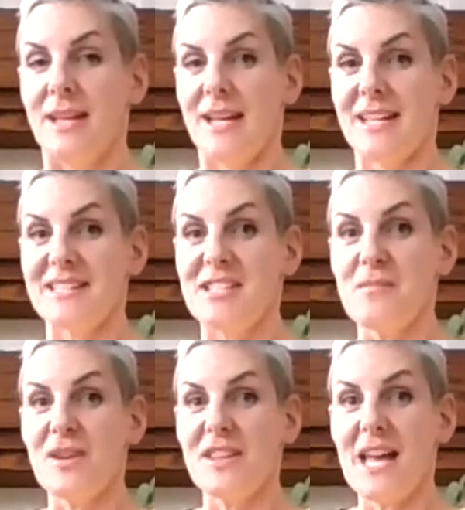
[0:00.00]
And as you
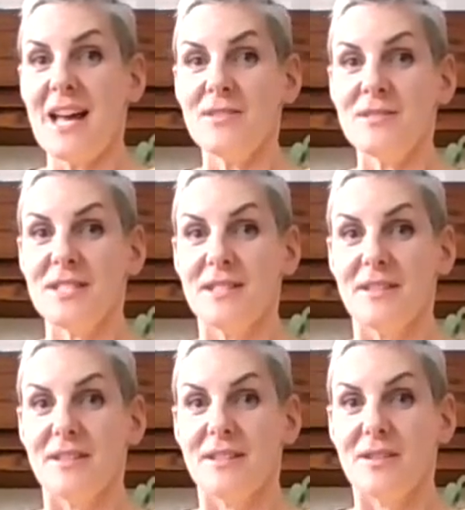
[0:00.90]
breathe out,
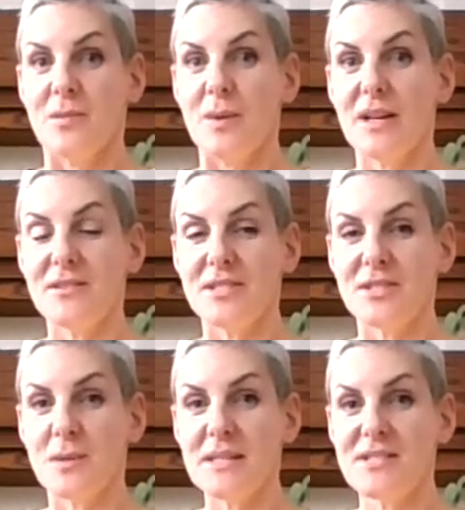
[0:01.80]
we're going to
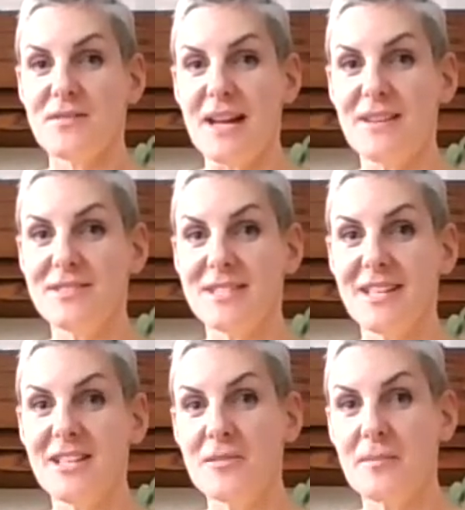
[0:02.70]
twist round
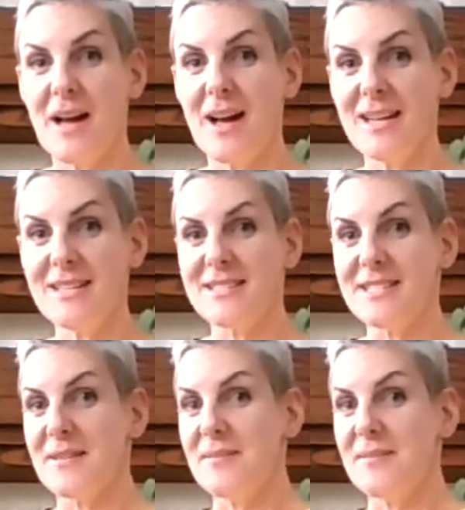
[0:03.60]
and look behind.